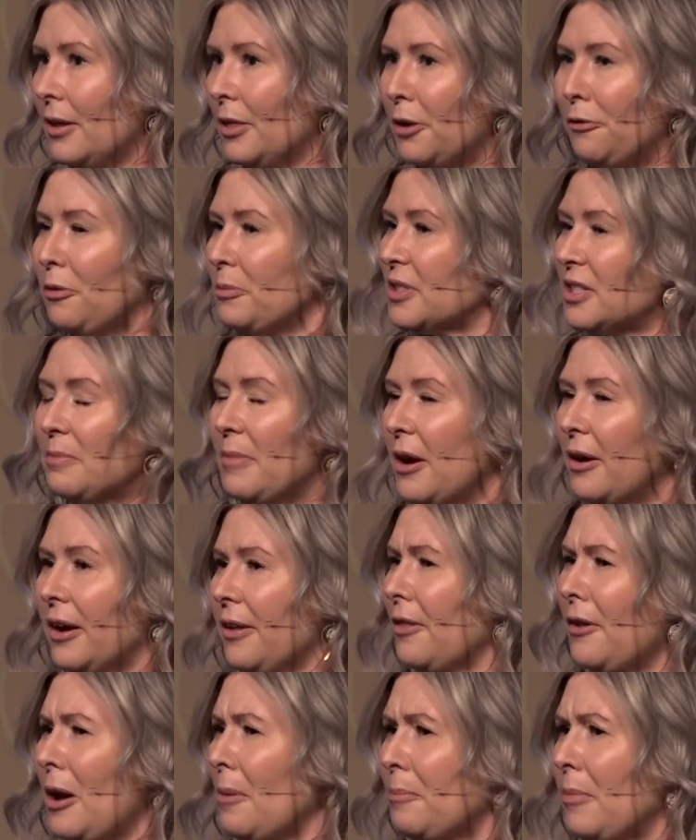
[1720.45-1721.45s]
They're from
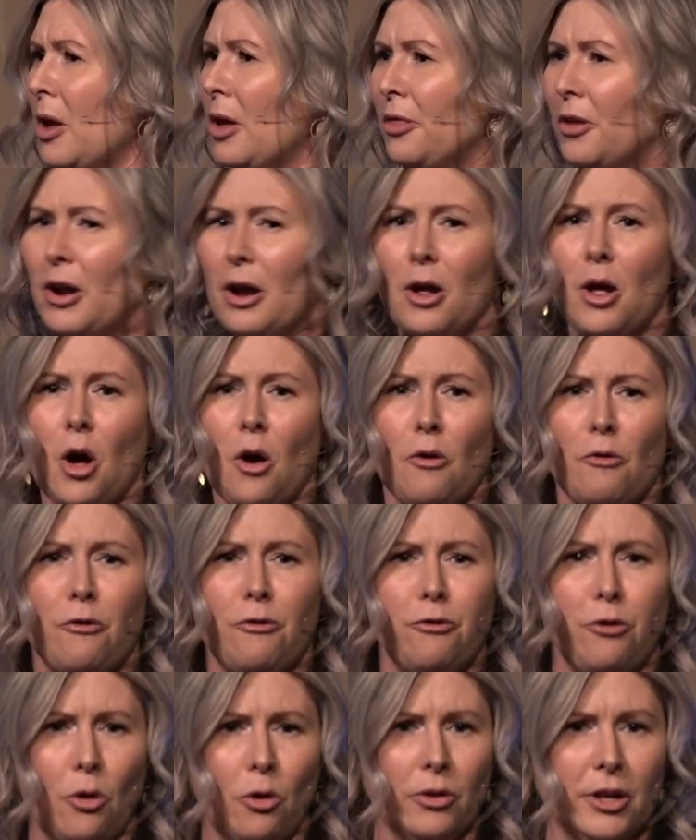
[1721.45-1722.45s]
Samaria. They're not
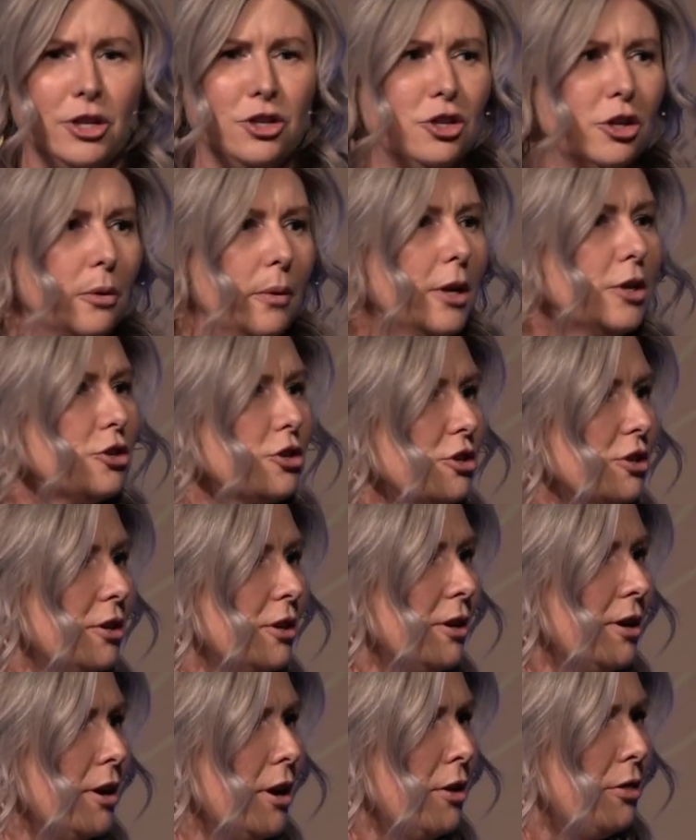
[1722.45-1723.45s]
fully Jewish.
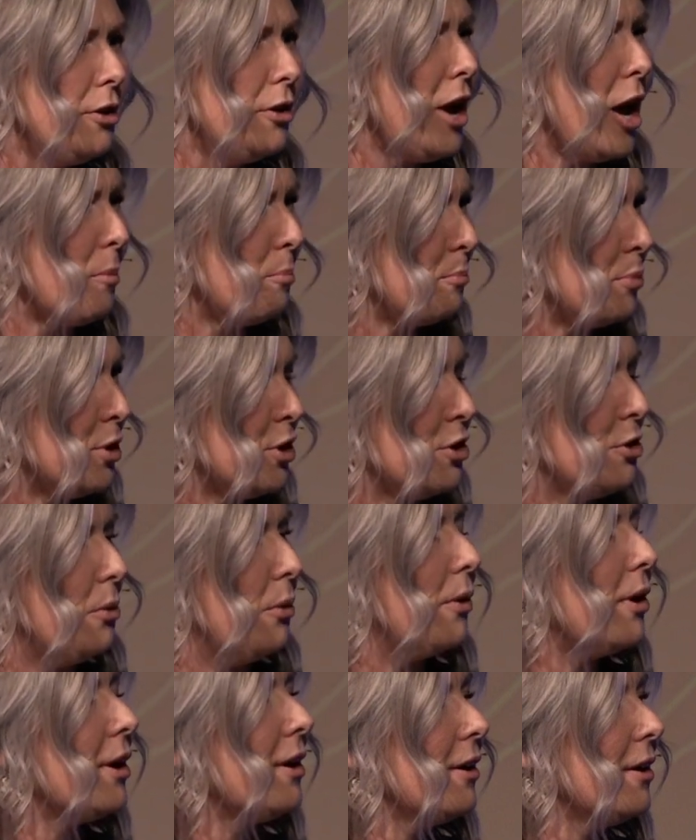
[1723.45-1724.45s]
They're not
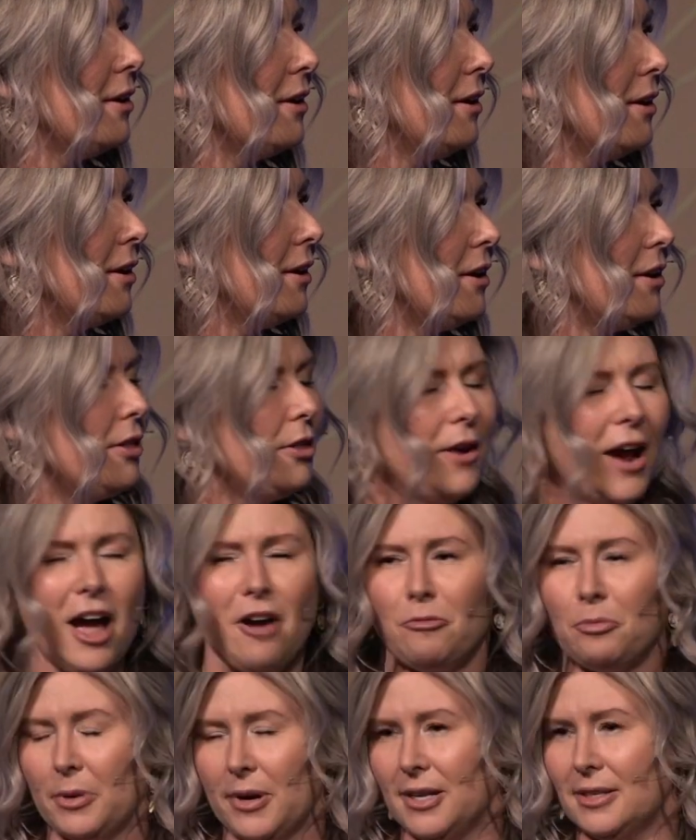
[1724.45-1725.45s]
pure. They're
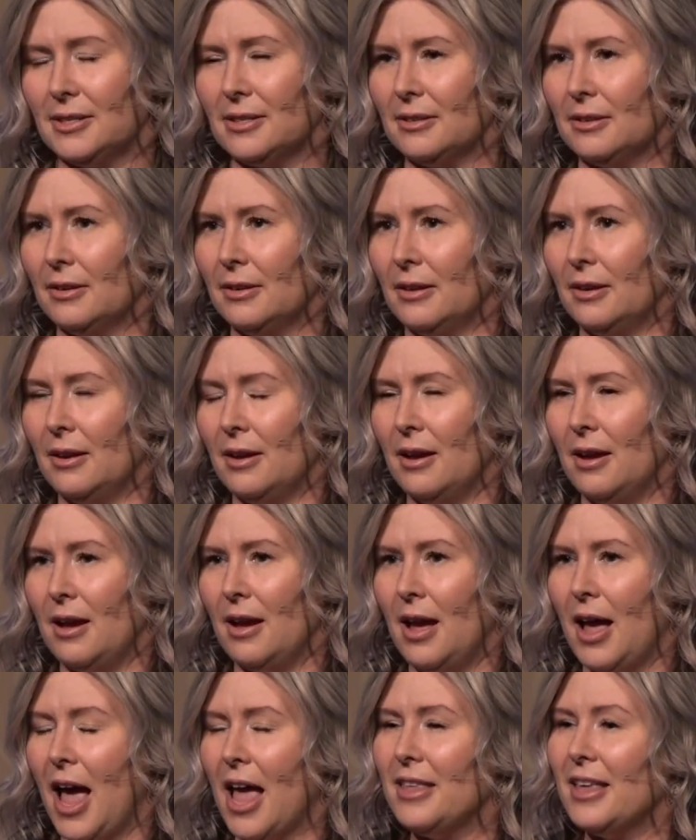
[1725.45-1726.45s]
half-breeds.
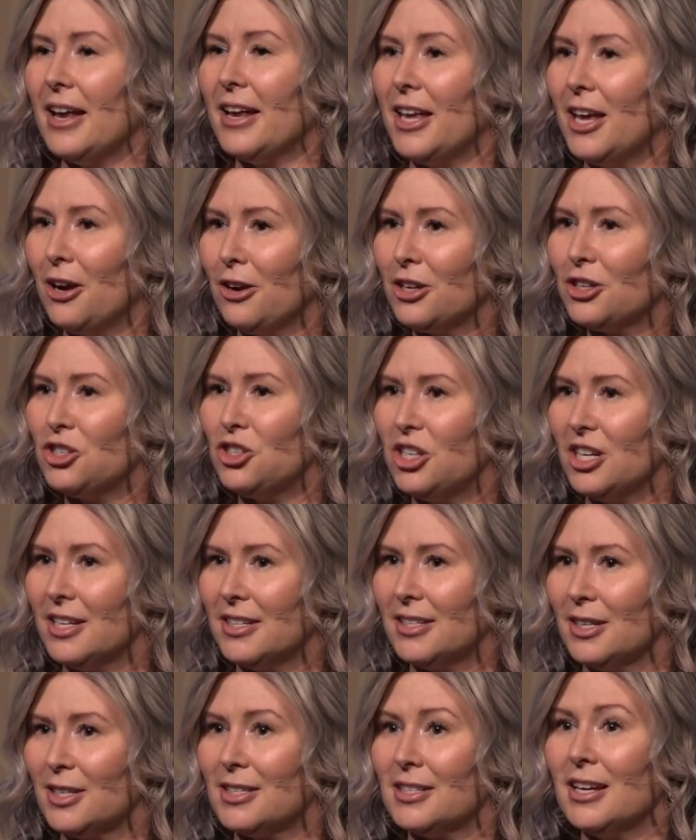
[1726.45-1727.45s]
And yet here's
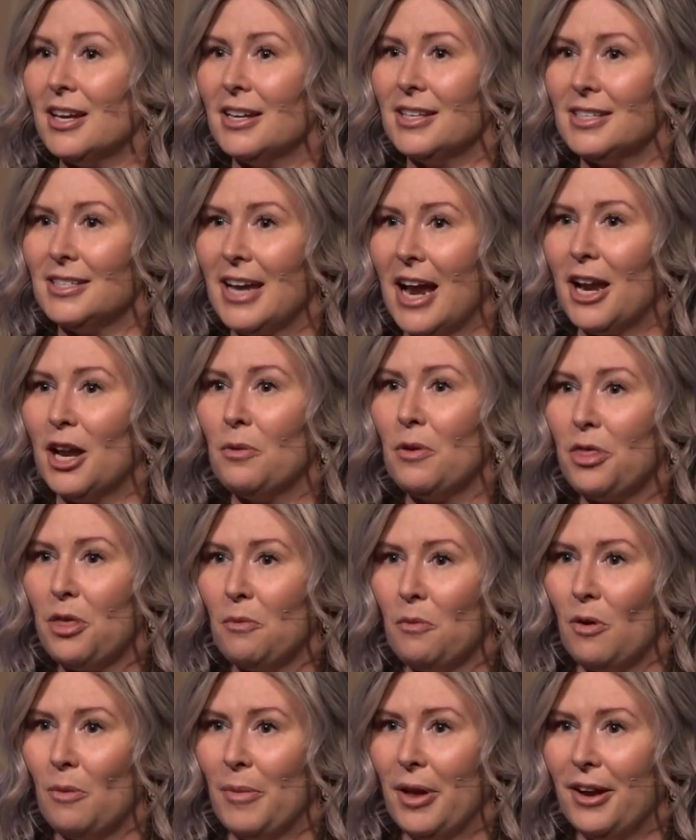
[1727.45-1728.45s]
Jesus standing with
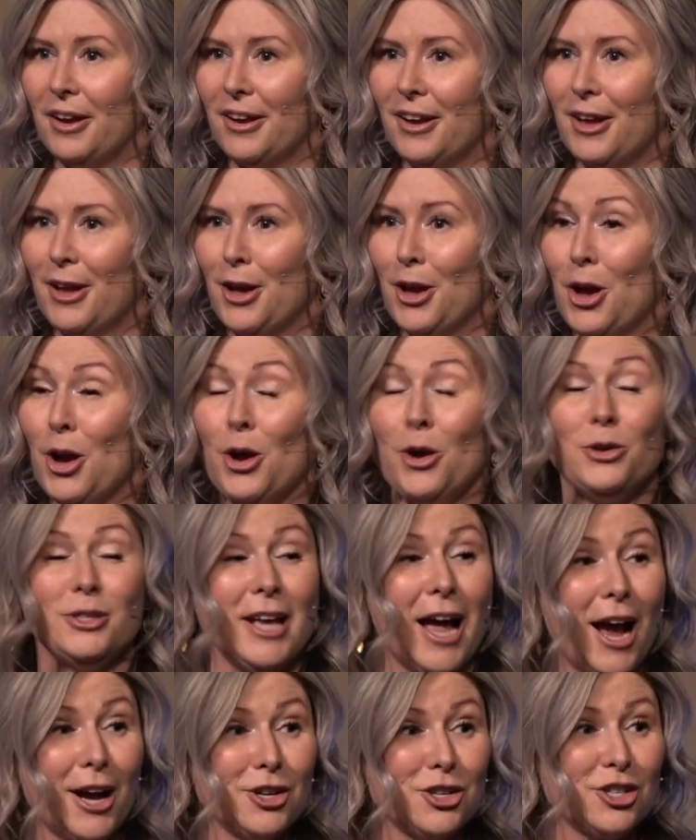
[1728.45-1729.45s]
a woman
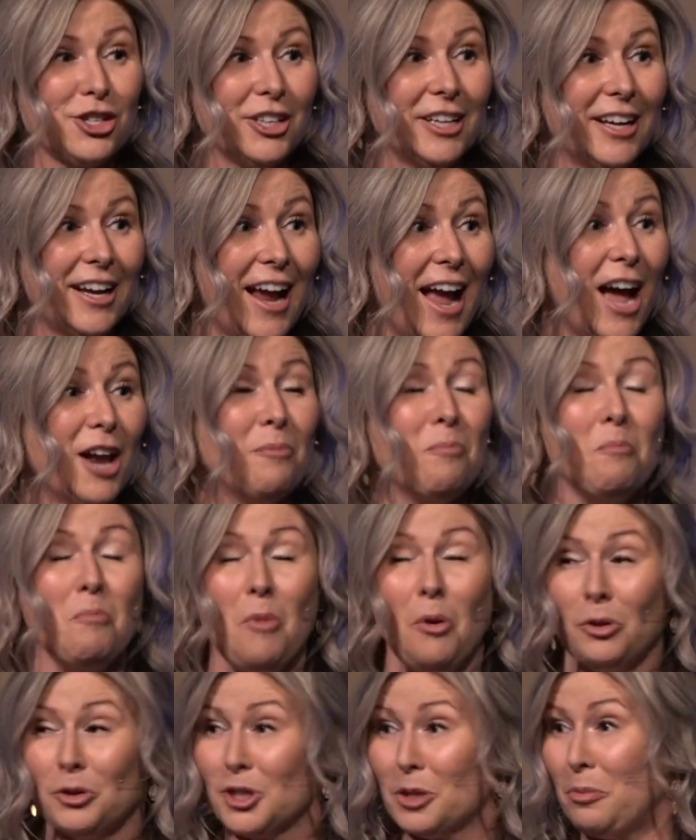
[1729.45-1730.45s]
who's actually had
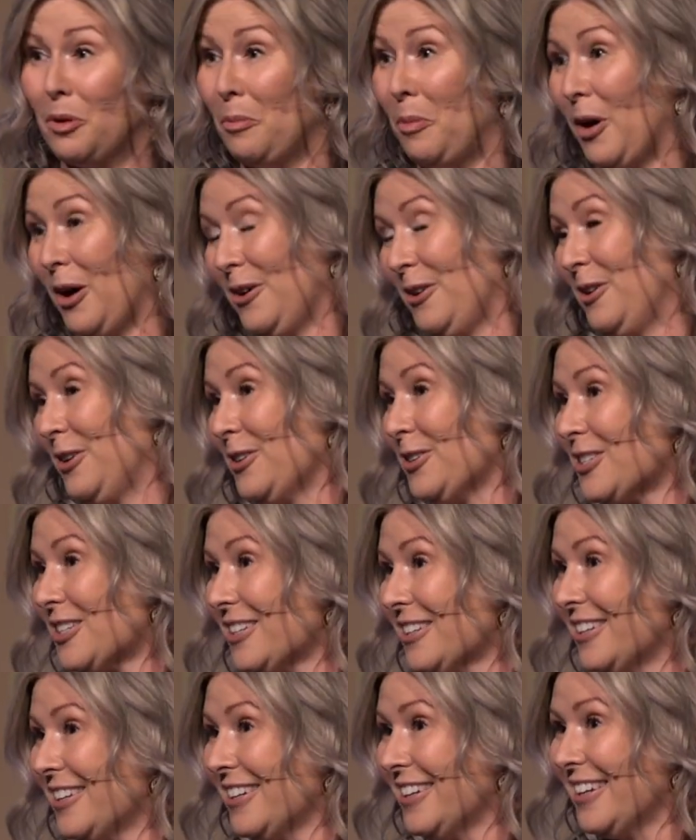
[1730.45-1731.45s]
multiple
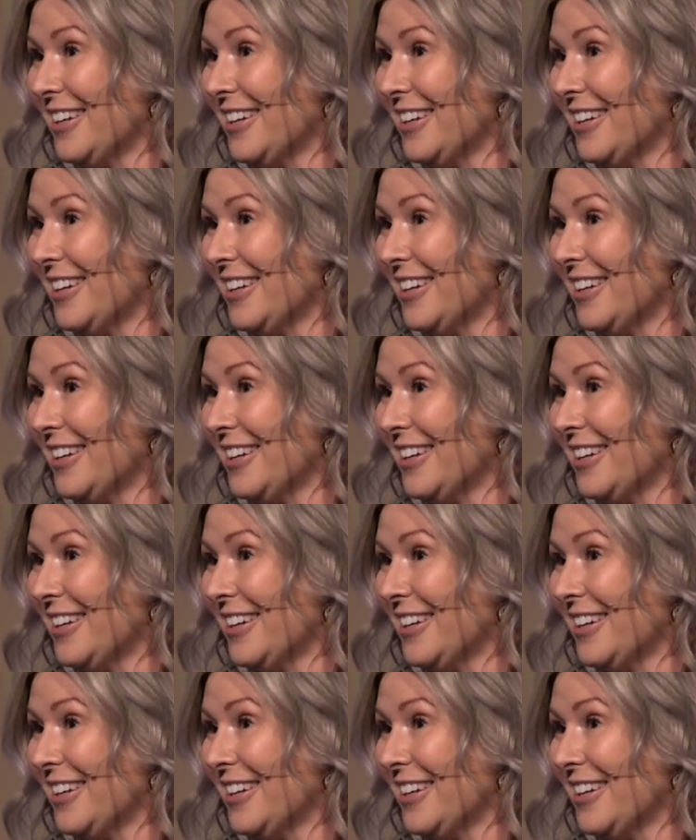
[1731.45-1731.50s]
partners,